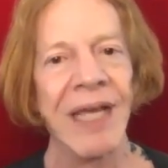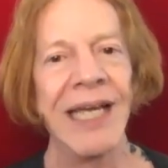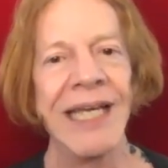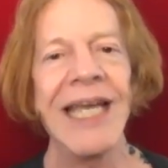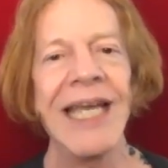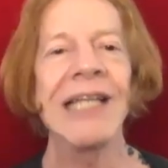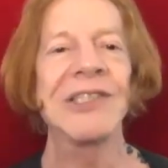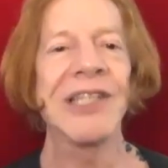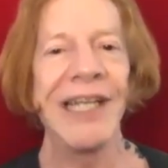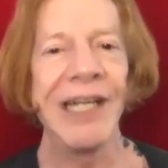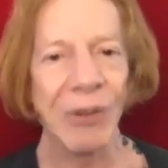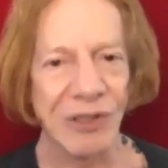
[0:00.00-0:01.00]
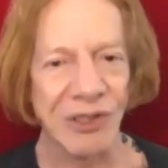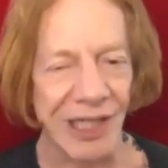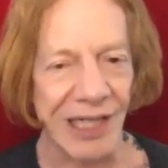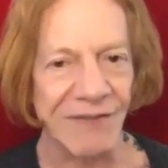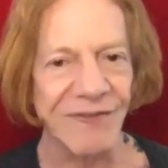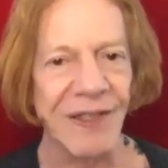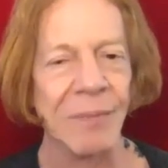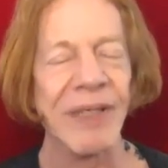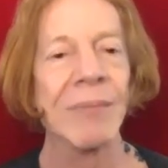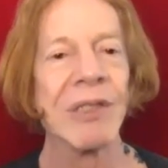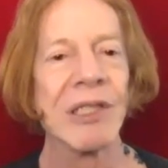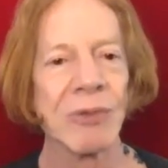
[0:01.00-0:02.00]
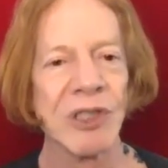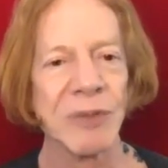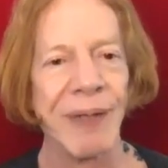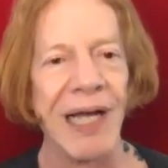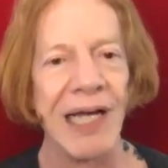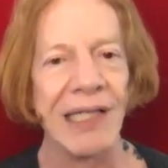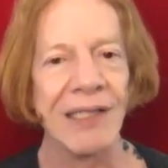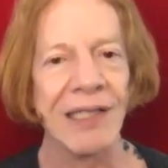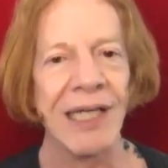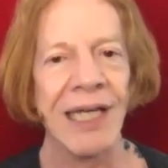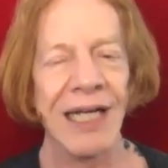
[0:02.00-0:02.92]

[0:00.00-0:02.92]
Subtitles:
He has to hear stuff and be able to respond.